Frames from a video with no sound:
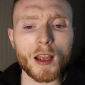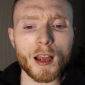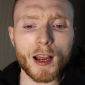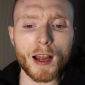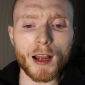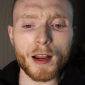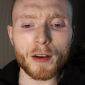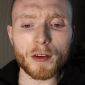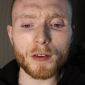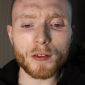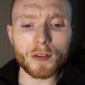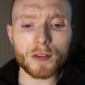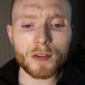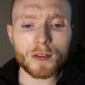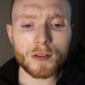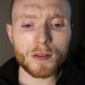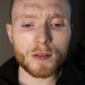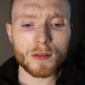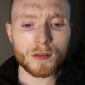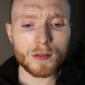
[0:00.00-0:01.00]
And
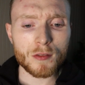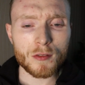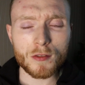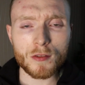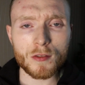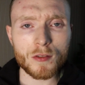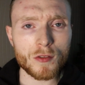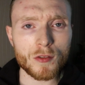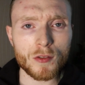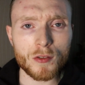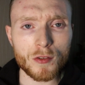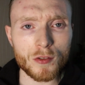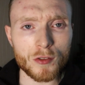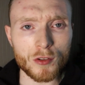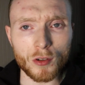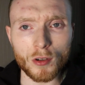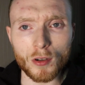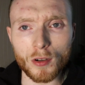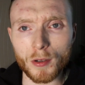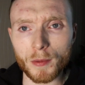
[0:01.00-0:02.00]

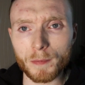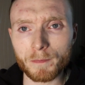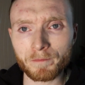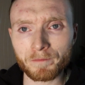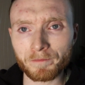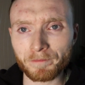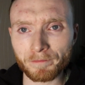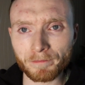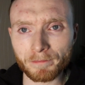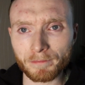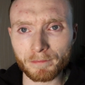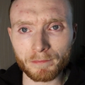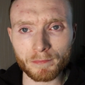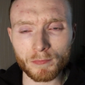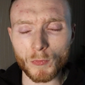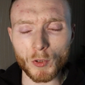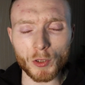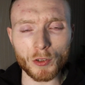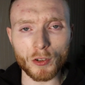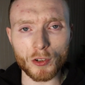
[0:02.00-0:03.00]
so,
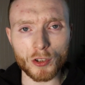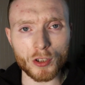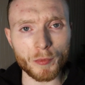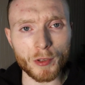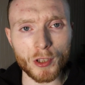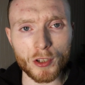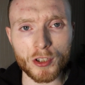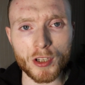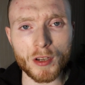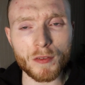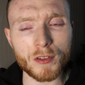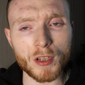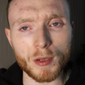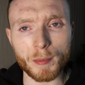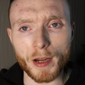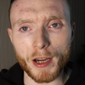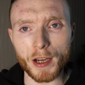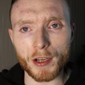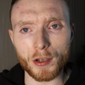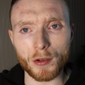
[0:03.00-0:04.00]
you know, some of the shifts I
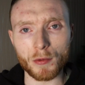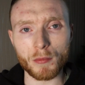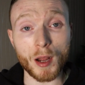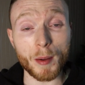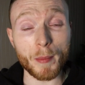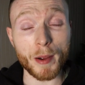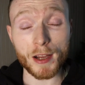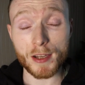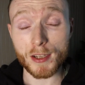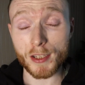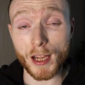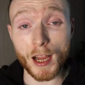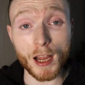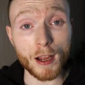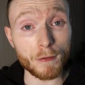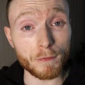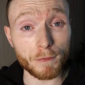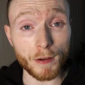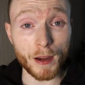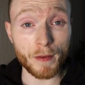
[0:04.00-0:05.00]
might do, I might
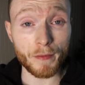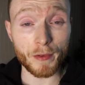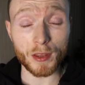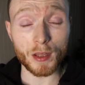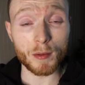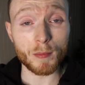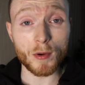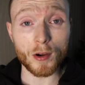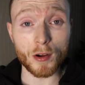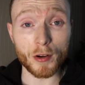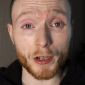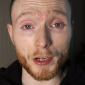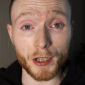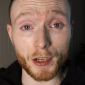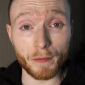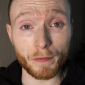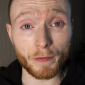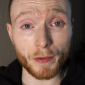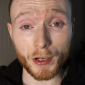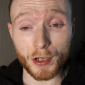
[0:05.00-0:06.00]
start at 5 in the
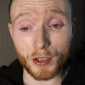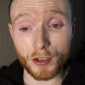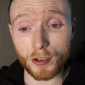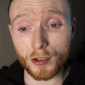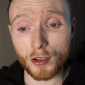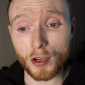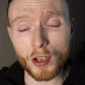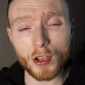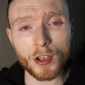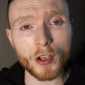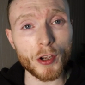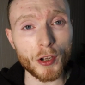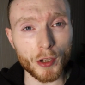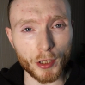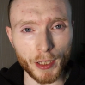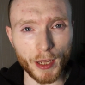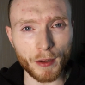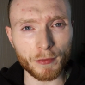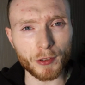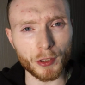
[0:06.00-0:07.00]
morning and finish
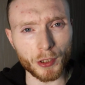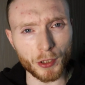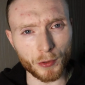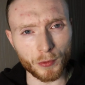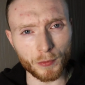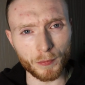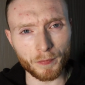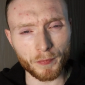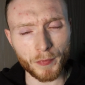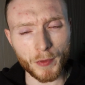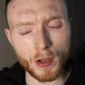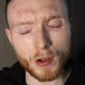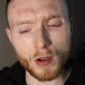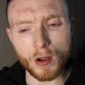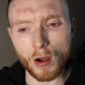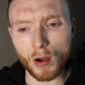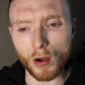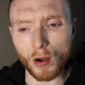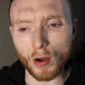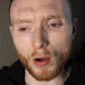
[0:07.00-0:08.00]
early afternoon,
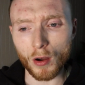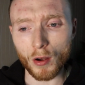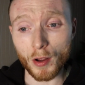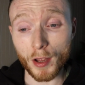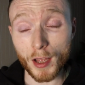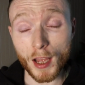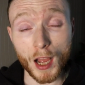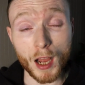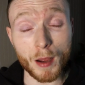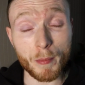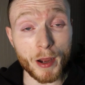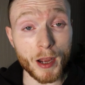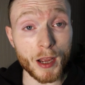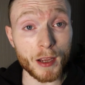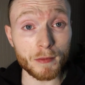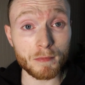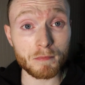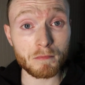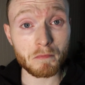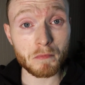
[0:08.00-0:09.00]
or I
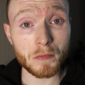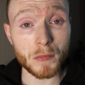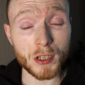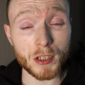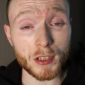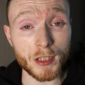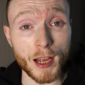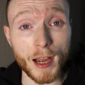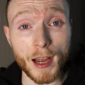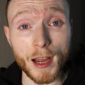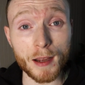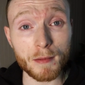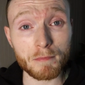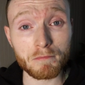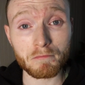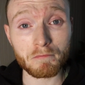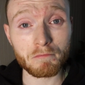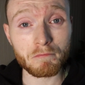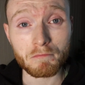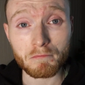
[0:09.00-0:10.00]
might start
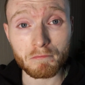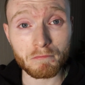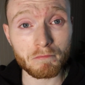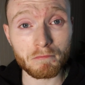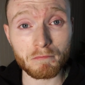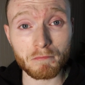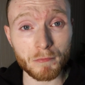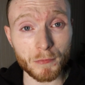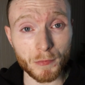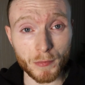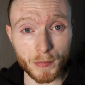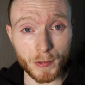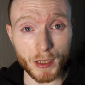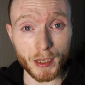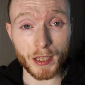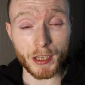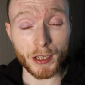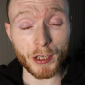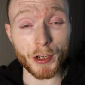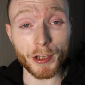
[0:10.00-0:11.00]

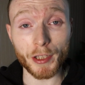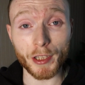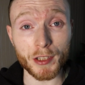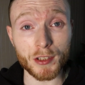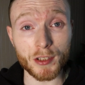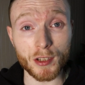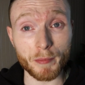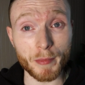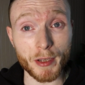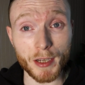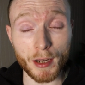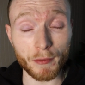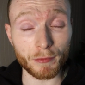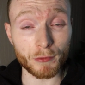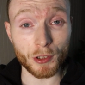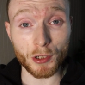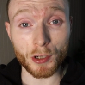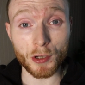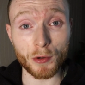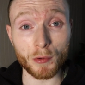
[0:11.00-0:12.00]
in the early to mid
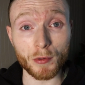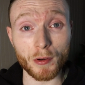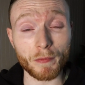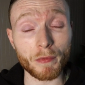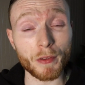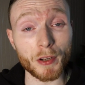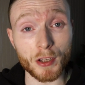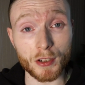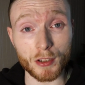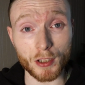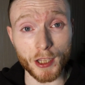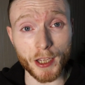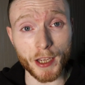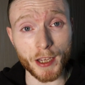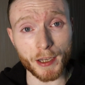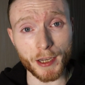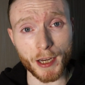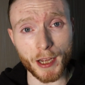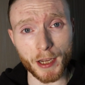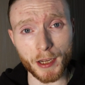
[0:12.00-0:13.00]
afternoon and finish
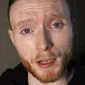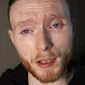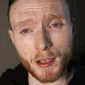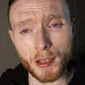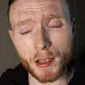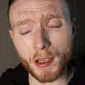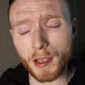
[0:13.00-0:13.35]
late at night.